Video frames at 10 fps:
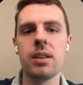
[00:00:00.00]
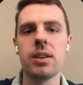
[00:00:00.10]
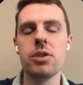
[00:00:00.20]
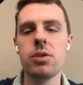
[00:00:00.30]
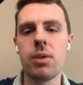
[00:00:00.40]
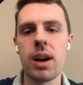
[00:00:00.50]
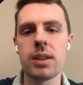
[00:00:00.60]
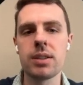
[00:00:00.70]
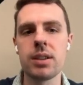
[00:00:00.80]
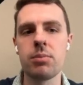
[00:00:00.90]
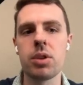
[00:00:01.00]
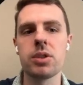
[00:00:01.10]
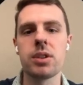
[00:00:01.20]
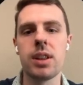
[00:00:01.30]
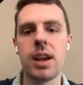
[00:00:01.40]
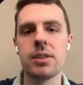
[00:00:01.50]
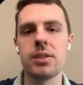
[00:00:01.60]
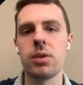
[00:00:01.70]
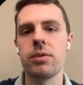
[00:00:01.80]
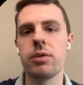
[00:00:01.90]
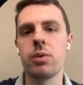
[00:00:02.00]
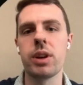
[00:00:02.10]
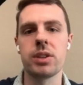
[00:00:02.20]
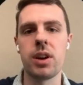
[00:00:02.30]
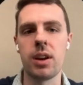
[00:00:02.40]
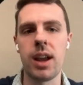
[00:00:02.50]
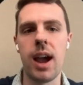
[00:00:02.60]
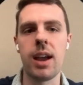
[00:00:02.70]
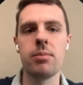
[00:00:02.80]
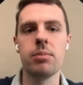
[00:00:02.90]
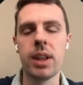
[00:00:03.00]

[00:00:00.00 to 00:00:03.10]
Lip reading: a nuanced and personalized sort of quick start guide,